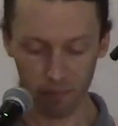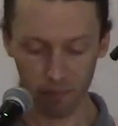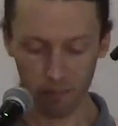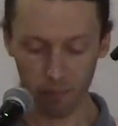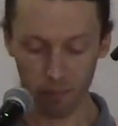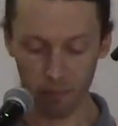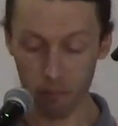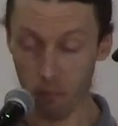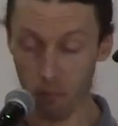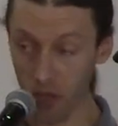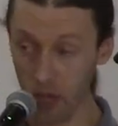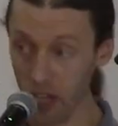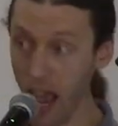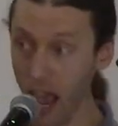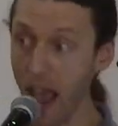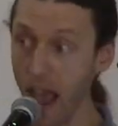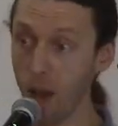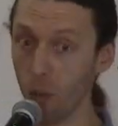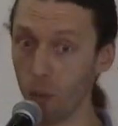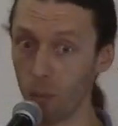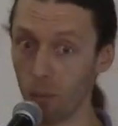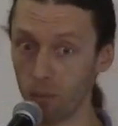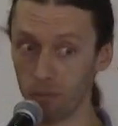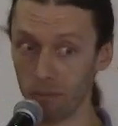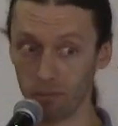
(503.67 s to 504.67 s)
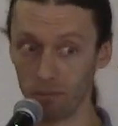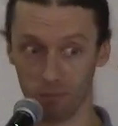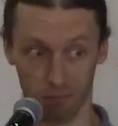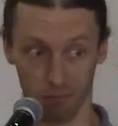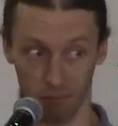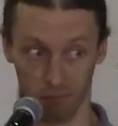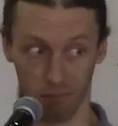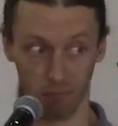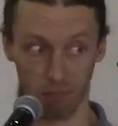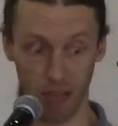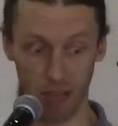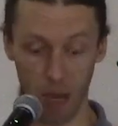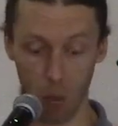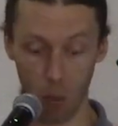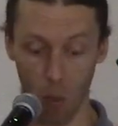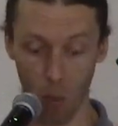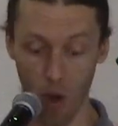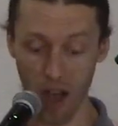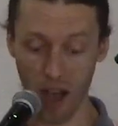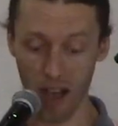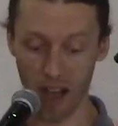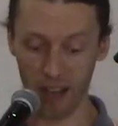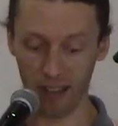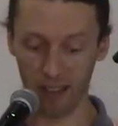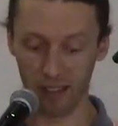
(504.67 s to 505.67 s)
But how and
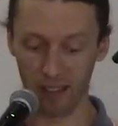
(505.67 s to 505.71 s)
why?